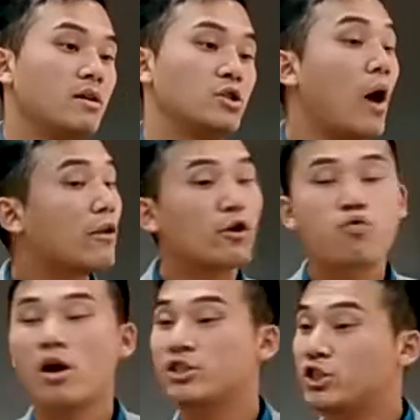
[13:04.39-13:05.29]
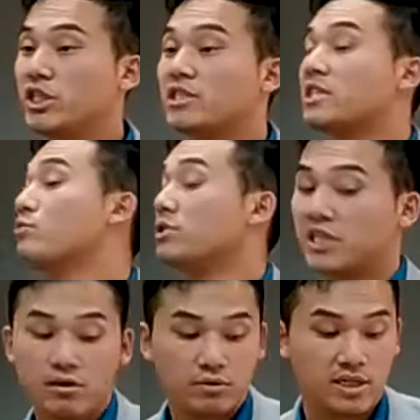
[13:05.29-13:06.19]
So on the cross, Jesus was
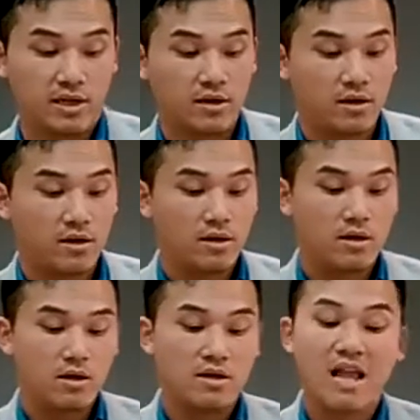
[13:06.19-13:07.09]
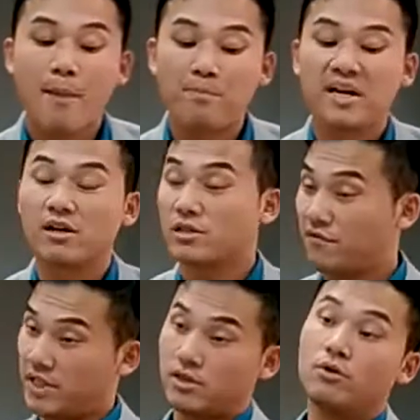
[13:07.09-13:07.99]
guilty, not because
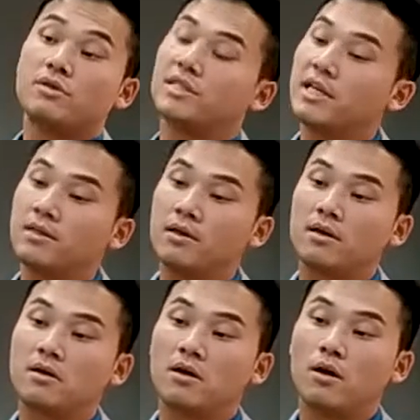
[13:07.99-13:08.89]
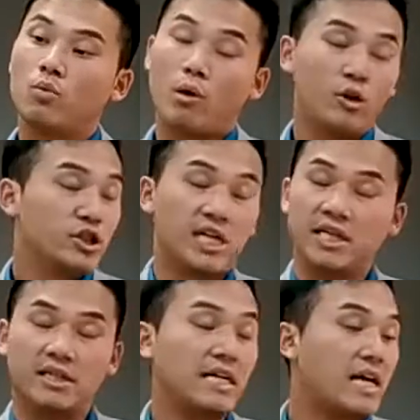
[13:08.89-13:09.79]
of his own sin, by which he
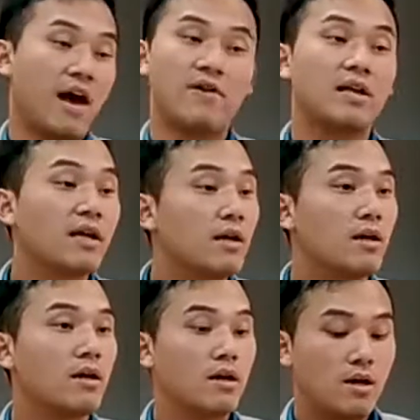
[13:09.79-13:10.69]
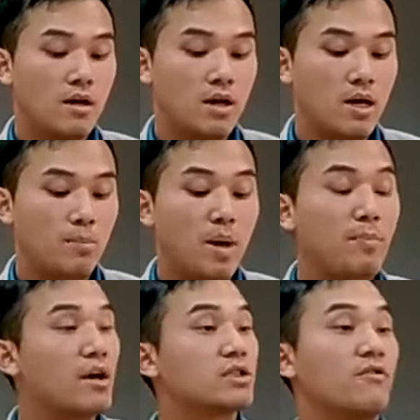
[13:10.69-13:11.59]
didn't have any, but
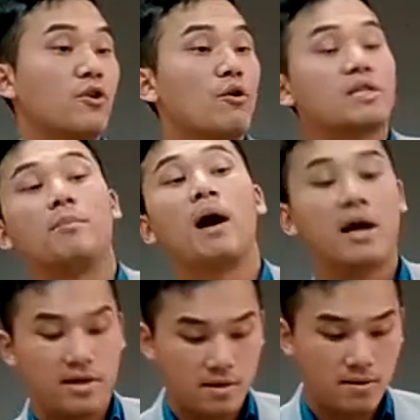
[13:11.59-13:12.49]
because of yours and mine.